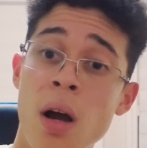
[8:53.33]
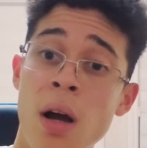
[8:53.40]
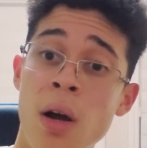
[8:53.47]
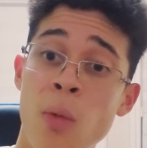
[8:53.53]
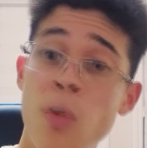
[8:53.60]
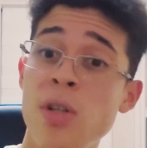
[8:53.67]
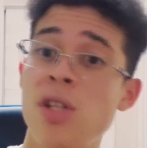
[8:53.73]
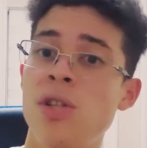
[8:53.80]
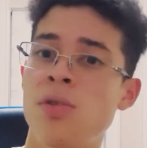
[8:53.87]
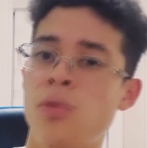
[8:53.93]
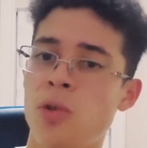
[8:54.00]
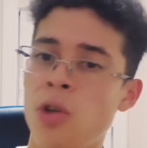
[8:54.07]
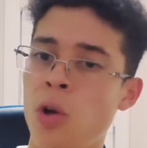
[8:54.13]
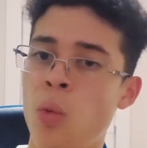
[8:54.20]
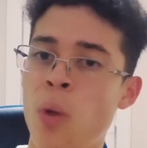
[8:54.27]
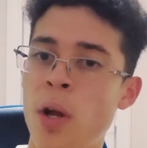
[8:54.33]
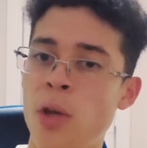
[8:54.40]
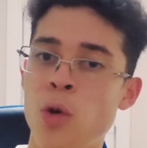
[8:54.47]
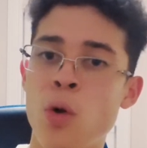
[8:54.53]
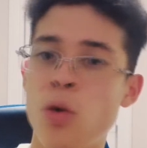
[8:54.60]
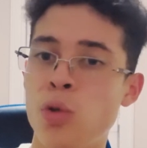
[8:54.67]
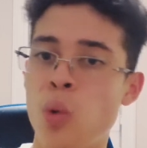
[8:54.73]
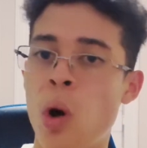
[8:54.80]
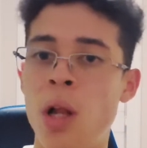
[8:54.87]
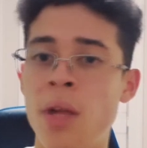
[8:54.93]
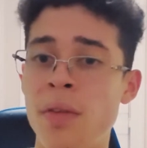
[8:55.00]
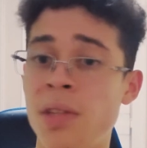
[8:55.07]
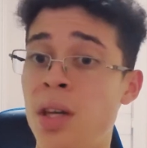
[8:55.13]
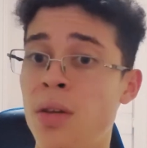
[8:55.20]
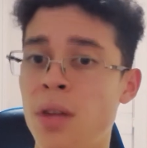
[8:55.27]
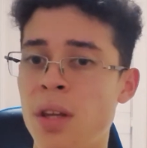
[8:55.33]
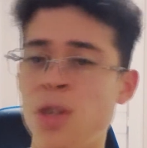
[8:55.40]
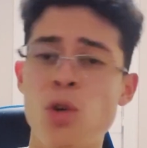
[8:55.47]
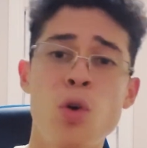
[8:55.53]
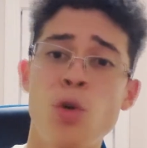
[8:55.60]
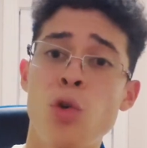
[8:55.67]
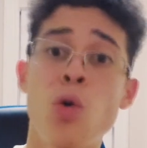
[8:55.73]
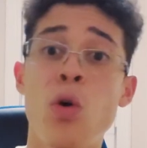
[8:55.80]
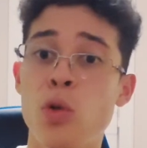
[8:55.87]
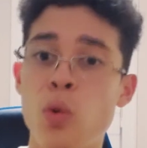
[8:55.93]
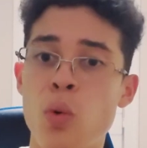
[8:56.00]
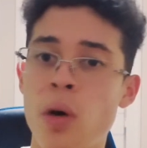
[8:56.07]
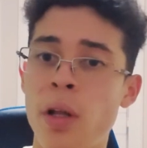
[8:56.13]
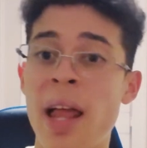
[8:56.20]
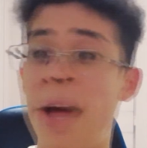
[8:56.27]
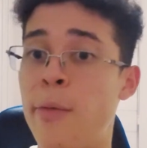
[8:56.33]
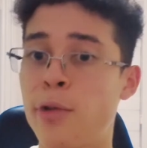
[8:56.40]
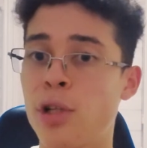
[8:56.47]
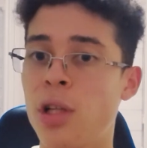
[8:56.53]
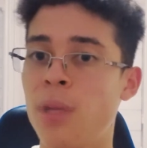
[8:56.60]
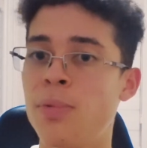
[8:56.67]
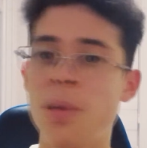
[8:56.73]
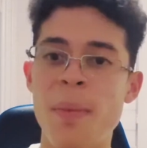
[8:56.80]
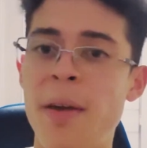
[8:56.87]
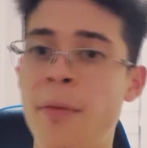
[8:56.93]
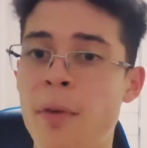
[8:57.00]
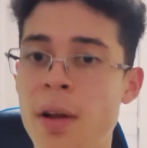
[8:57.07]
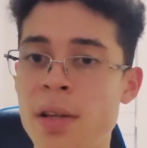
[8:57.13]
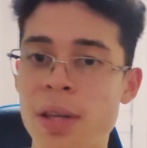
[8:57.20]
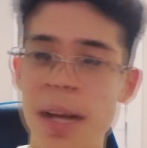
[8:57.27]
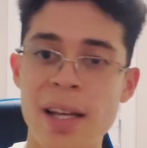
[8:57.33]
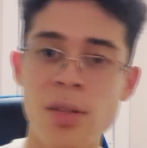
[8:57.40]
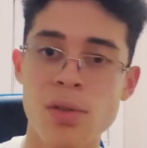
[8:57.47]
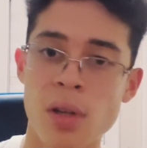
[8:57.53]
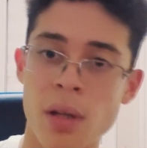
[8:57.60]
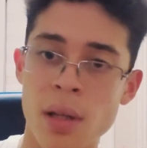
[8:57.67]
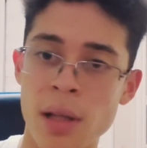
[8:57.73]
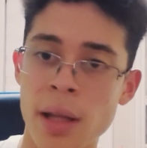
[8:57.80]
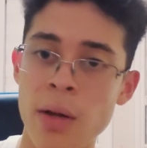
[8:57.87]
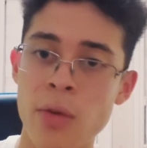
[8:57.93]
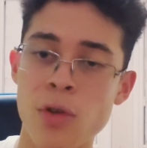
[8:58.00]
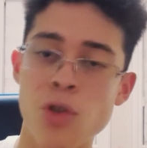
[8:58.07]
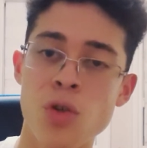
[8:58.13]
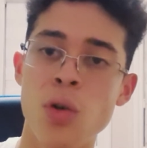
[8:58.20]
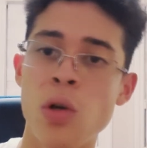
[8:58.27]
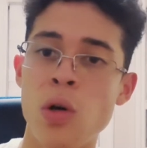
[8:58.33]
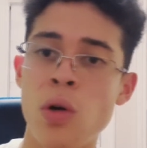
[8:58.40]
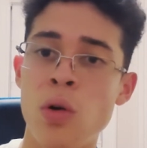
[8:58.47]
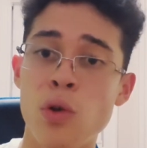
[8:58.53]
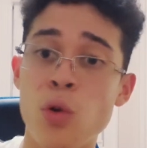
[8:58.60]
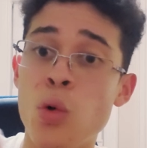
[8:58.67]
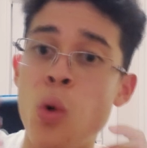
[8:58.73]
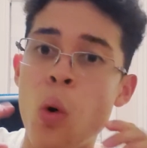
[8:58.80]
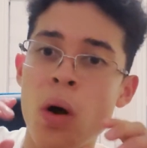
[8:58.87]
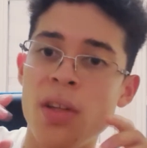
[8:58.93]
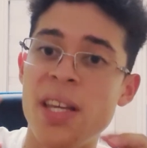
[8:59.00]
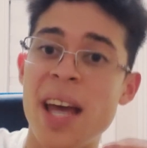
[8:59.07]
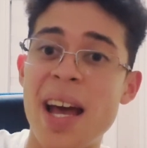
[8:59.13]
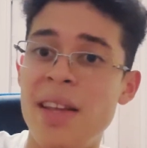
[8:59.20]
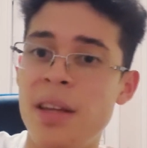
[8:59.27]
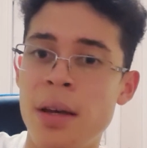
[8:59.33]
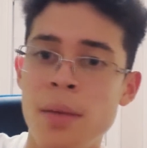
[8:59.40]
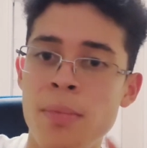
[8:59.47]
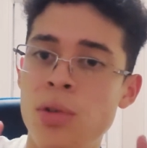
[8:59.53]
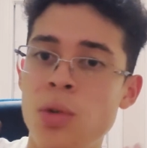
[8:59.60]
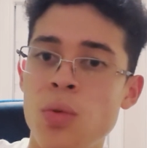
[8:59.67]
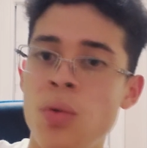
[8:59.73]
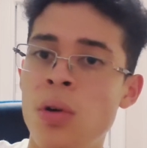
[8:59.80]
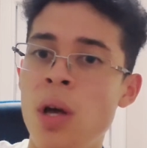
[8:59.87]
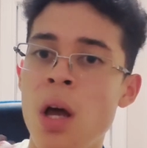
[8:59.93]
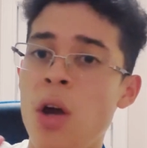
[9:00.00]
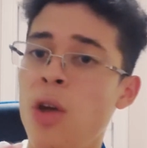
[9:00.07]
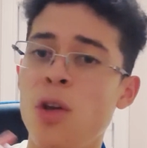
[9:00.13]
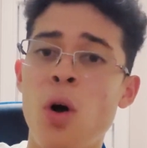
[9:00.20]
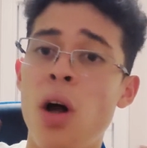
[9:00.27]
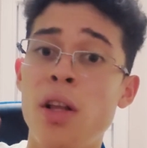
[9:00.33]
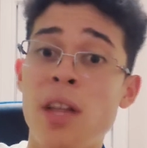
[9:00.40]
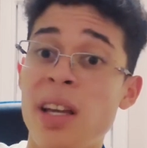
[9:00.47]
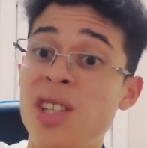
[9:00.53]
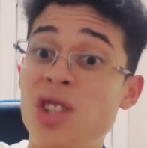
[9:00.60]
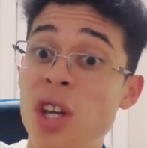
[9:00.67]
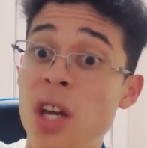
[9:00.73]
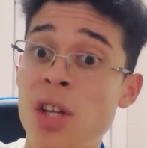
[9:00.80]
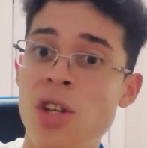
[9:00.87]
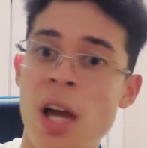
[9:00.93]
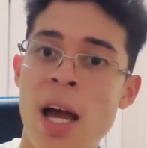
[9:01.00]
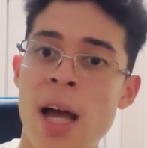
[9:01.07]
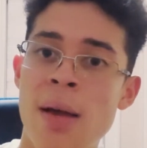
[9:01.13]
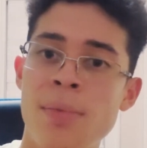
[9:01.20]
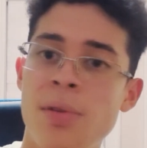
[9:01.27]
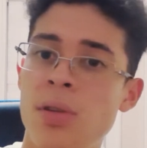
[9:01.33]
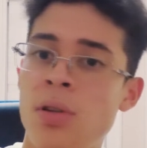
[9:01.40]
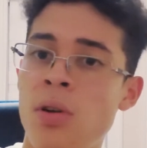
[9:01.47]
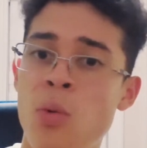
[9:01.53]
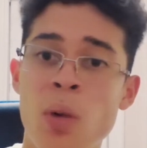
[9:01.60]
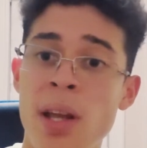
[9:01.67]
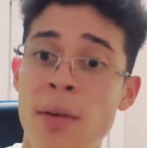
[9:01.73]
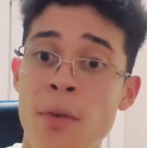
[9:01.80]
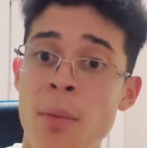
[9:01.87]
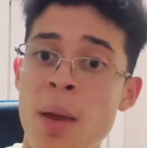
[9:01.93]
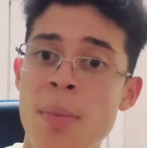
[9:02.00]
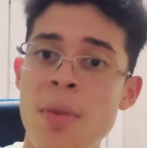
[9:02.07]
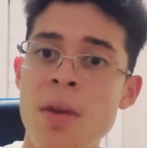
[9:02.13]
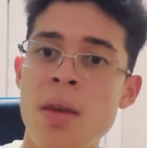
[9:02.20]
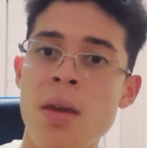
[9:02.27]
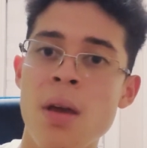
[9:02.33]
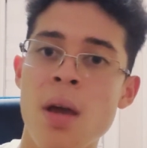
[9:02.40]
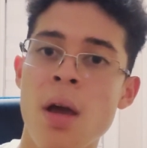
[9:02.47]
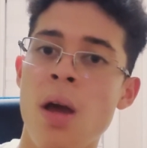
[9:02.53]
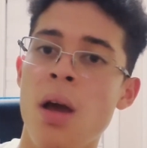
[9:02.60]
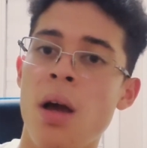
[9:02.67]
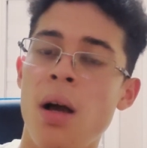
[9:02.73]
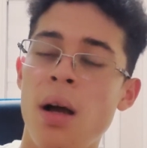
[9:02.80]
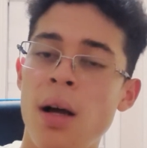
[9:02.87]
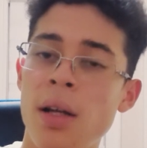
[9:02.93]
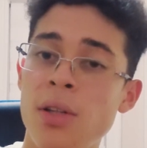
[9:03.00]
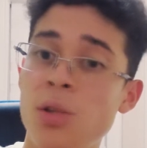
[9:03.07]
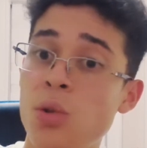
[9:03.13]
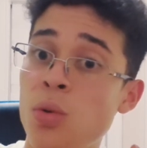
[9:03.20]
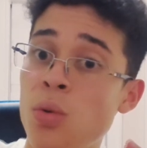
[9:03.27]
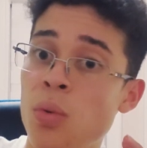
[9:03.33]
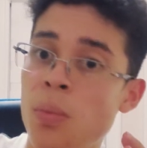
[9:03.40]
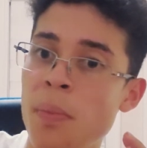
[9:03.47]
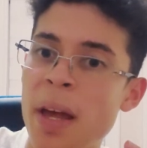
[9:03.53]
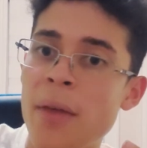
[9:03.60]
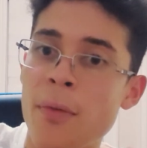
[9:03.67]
which is what you go to all these other things. You go to a language club to make friends and to study the language. You go on Tandem to on exchange apps, whatever it may be, to make